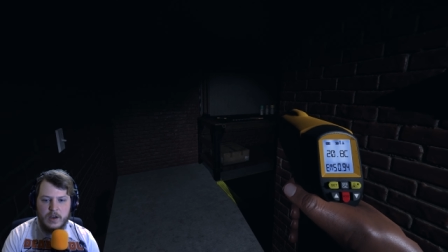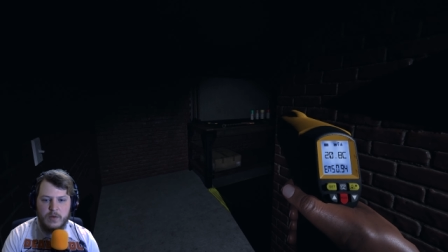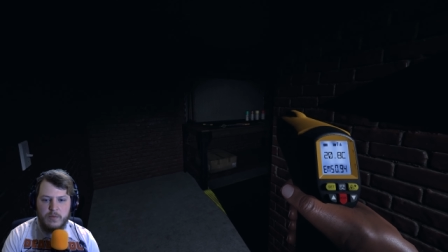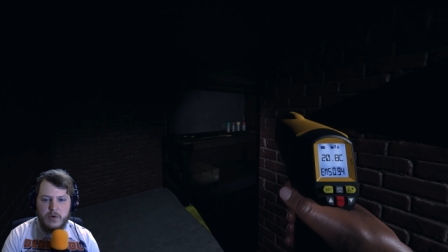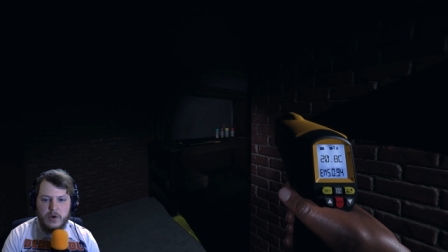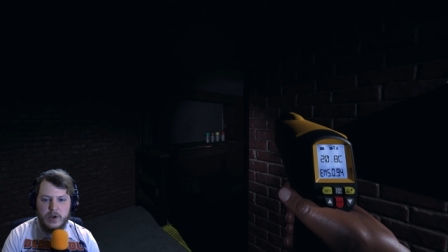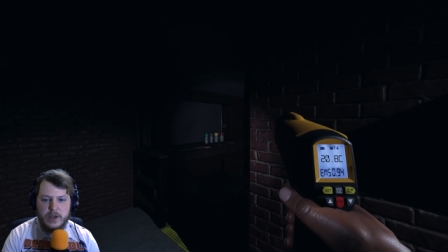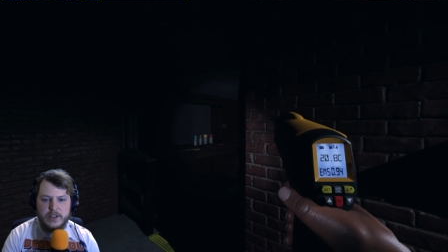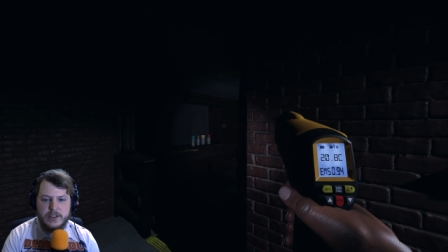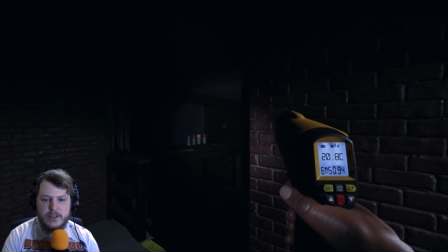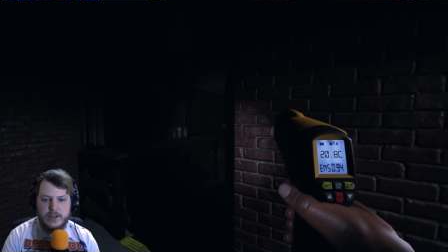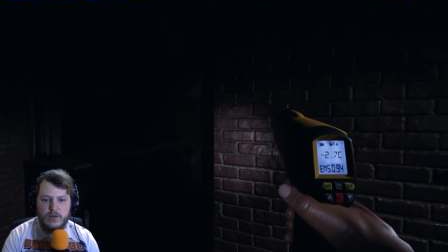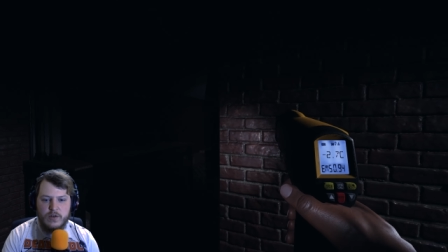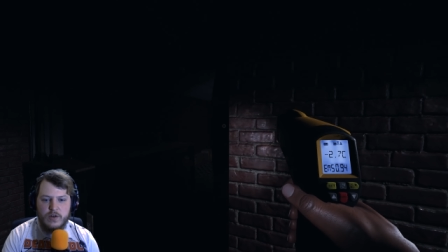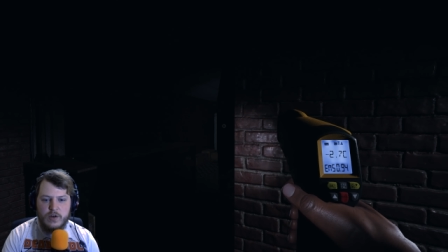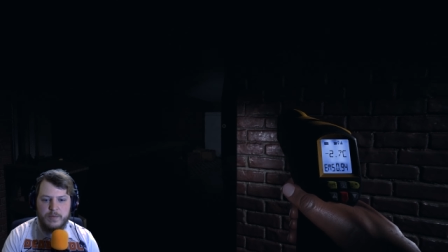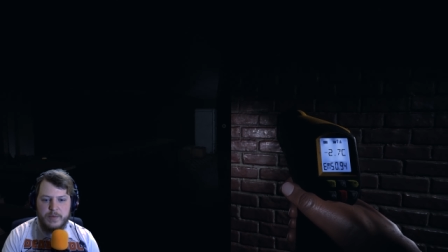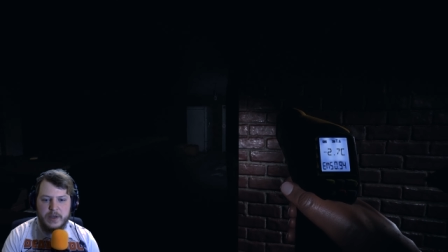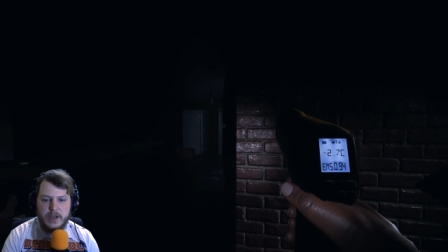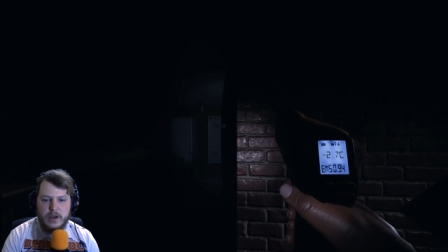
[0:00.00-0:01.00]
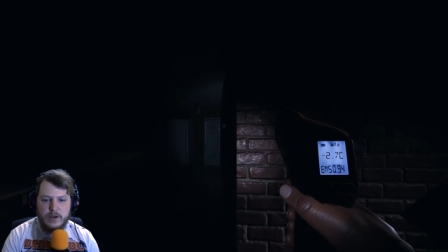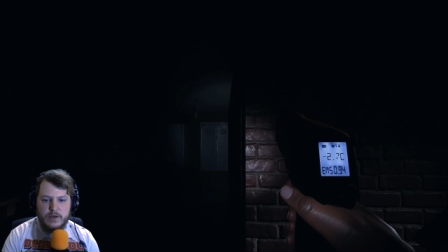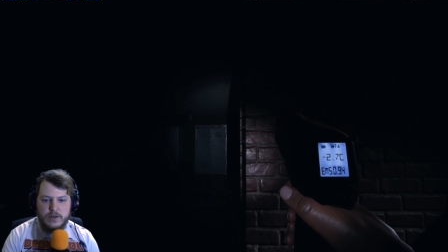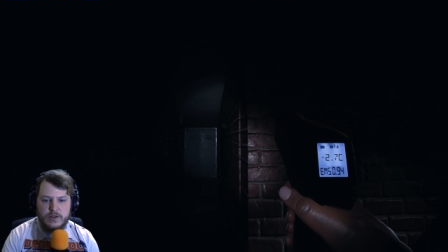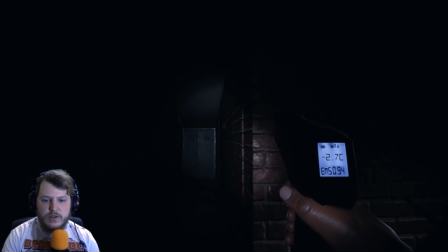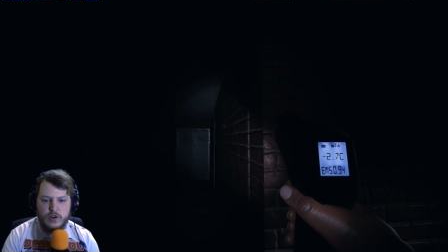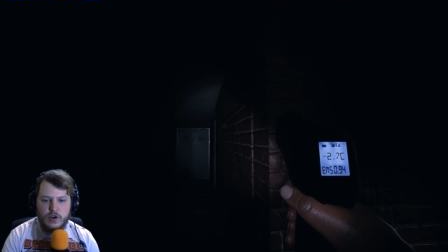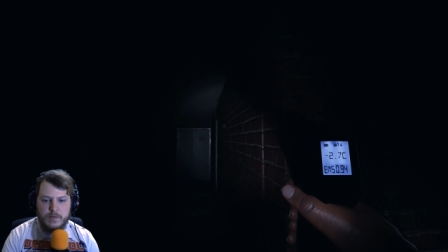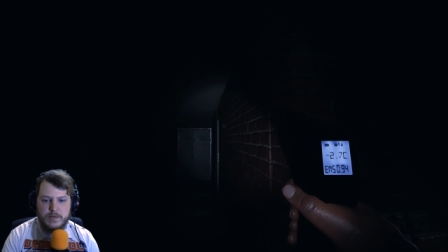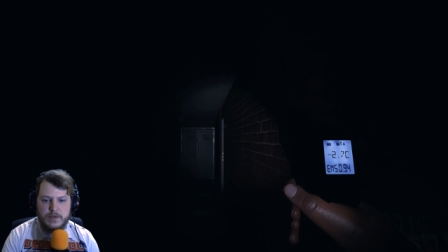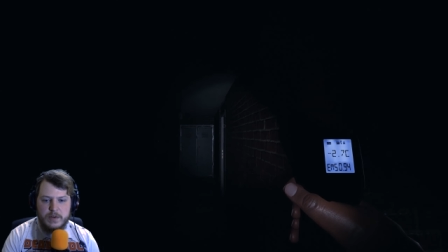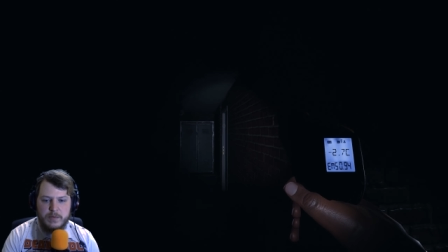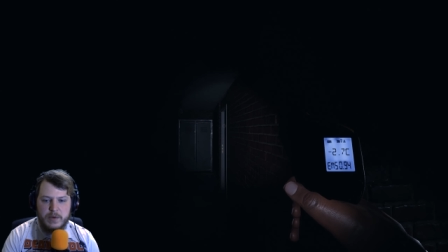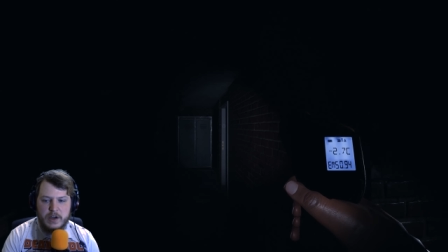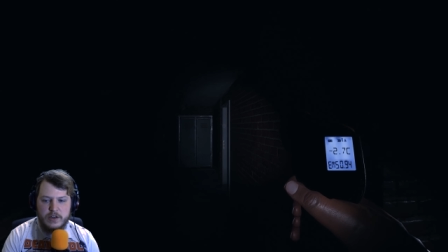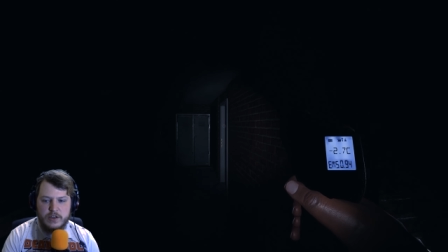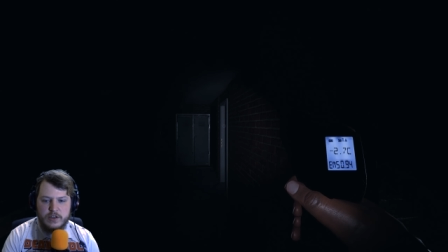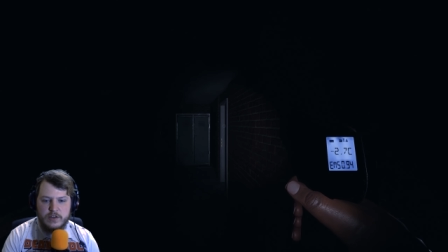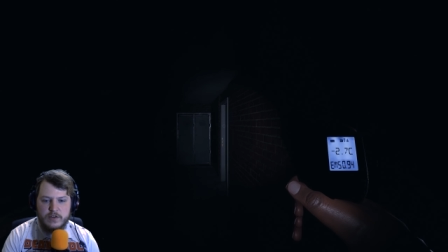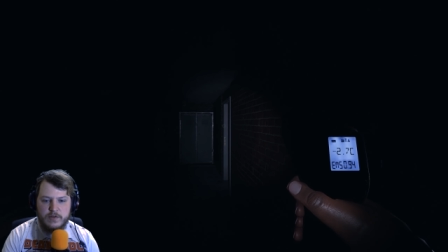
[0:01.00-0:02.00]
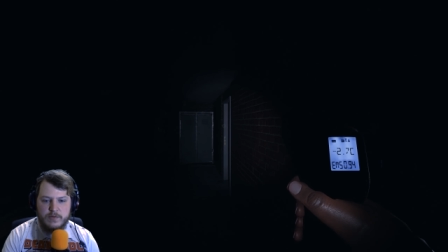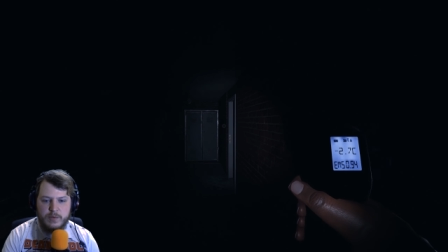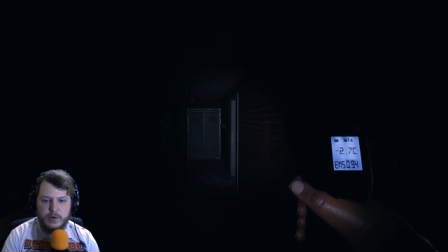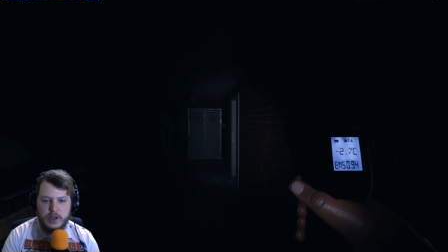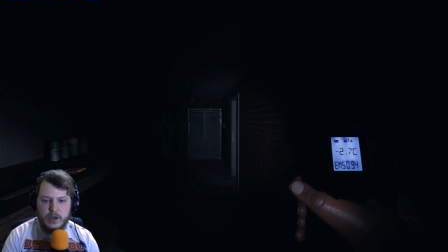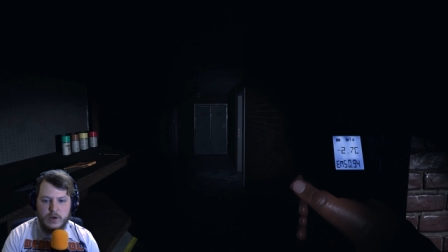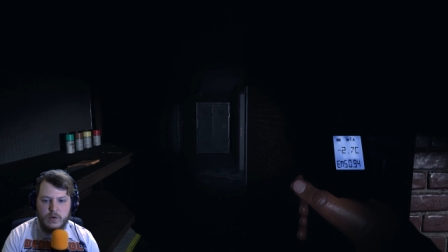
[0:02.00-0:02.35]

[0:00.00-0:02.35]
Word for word: Well, it still could be ghost orbs. I might just have put it...